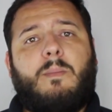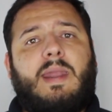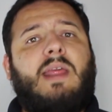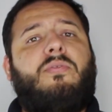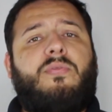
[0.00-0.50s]

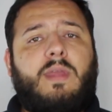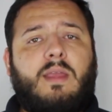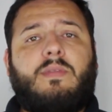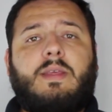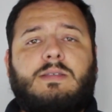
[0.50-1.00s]
but I
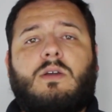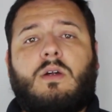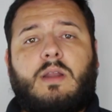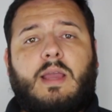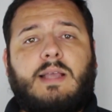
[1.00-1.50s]
think this
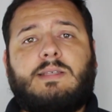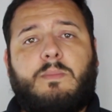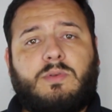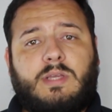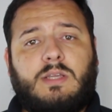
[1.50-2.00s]
card has a
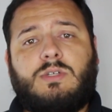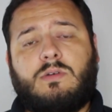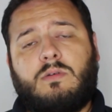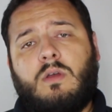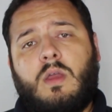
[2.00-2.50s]

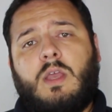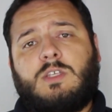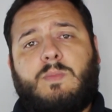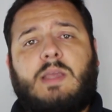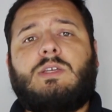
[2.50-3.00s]
potential,
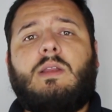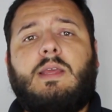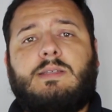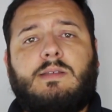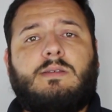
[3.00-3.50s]

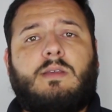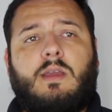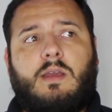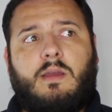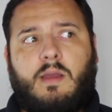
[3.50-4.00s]
especially since
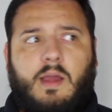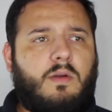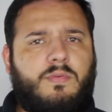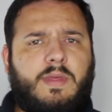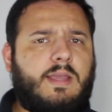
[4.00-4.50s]
I
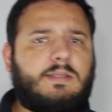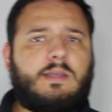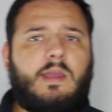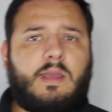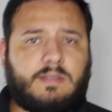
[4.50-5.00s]
don't think
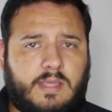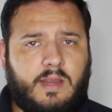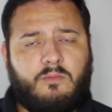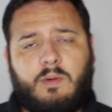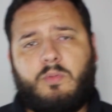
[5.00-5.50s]
it's
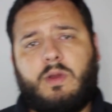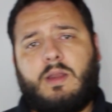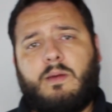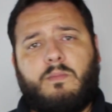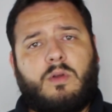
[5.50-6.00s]
getting
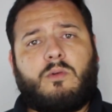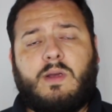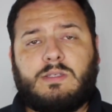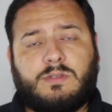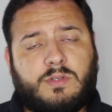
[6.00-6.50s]
reprint on Modern
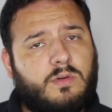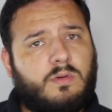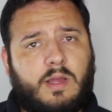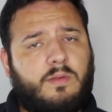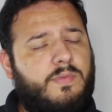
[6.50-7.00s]
Horizons
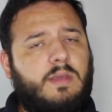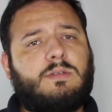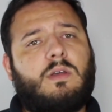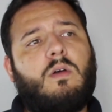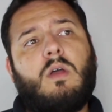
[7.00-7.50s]
2. I don't think
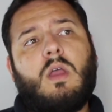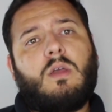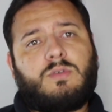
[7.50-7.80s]
so.